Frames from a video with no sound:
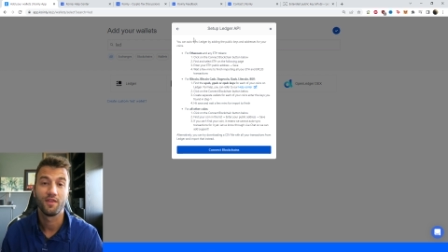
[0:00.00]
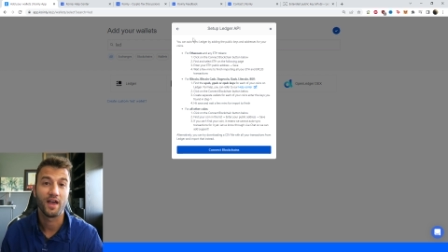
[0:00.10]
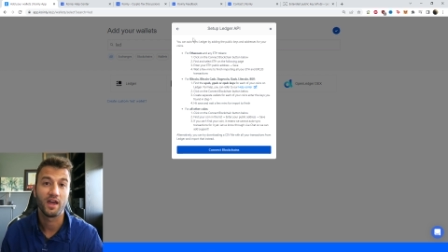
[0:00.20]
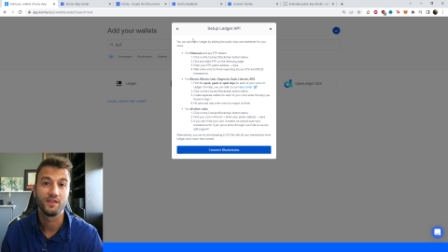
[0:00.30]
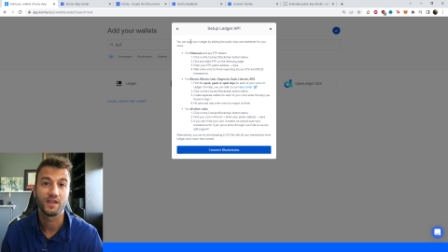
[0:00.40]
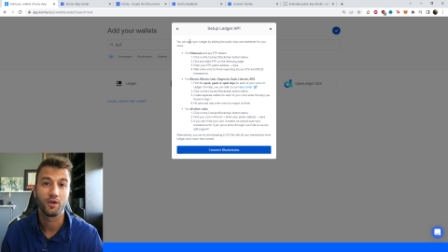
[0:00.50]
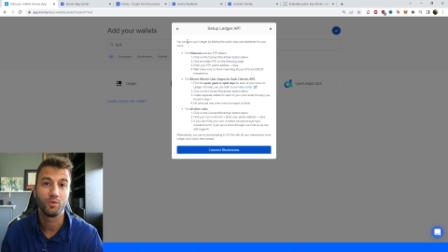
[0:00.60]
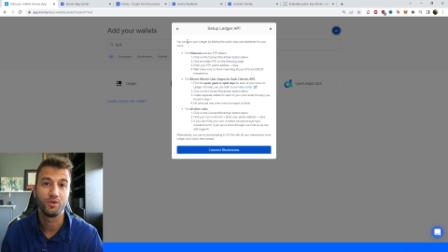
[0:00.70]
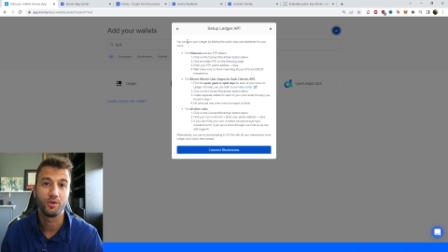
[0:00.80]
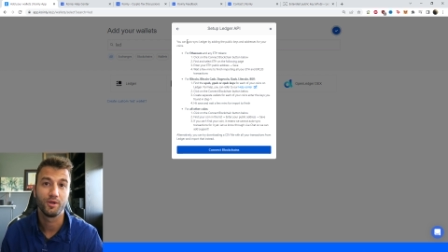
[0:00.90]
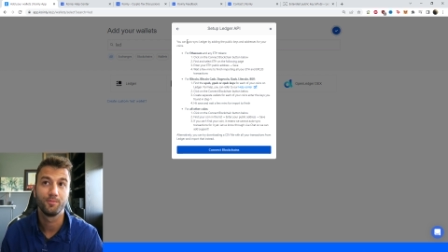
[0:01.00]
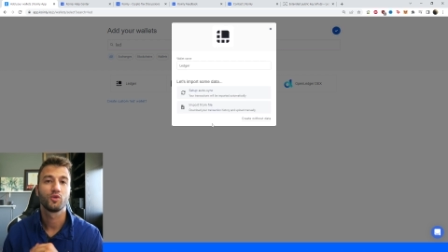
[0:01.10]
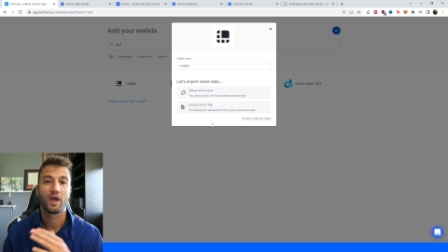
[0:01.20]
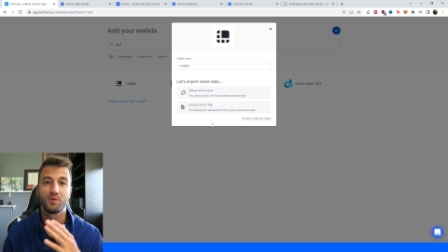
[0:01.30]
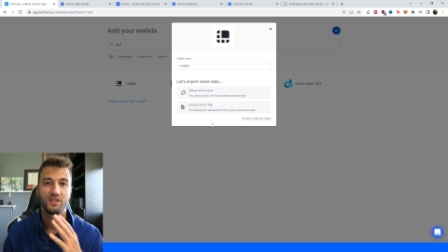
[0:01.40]
that is how you would do it.
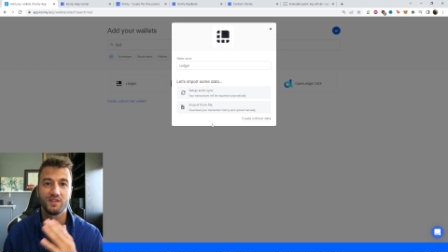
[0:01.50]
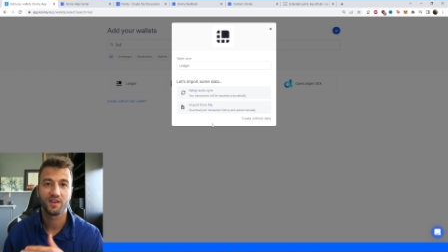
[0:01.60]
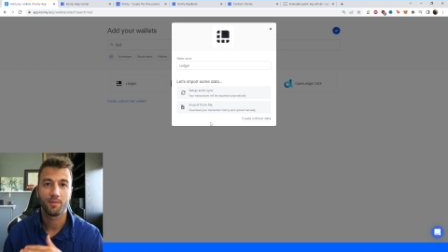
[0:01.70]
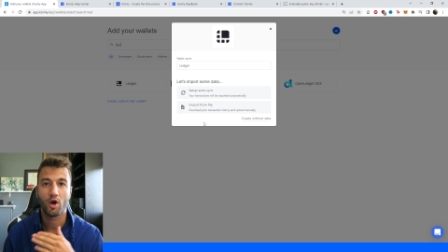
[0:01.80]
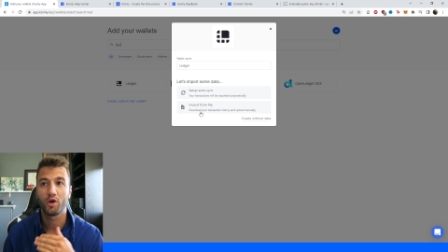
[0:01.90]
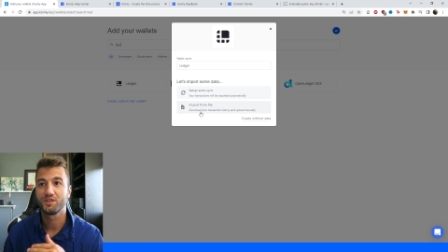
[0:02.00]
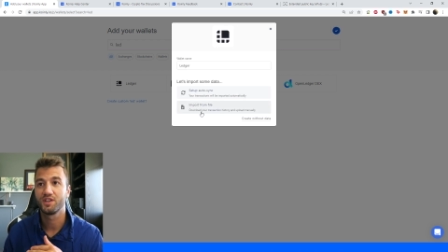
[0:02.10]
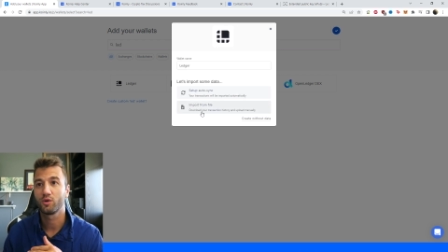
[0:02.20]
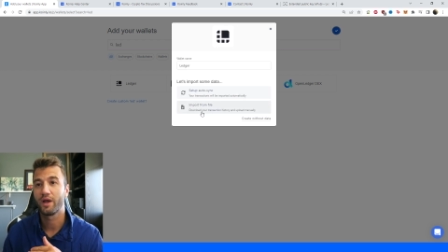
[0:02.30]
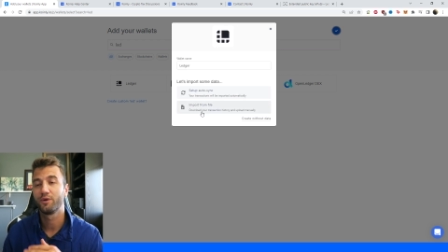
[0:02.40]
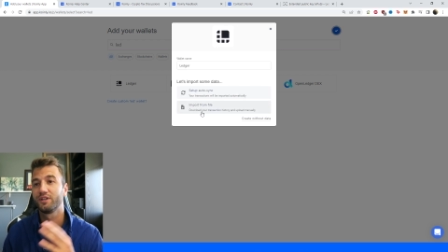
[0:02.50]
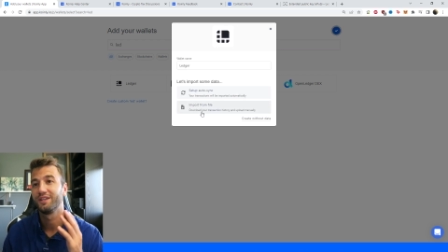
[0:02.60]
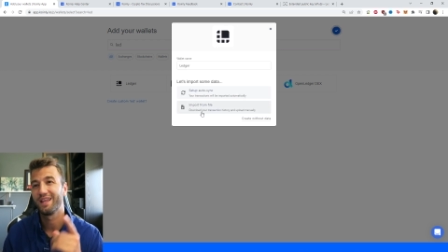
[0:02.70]
So that was the setup autosync route.